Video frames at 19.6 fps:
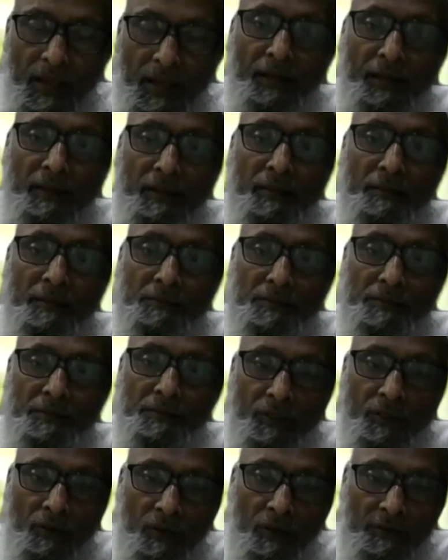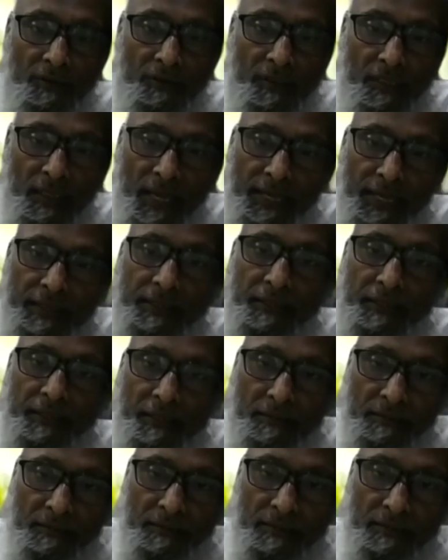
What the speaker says: And we're also delighted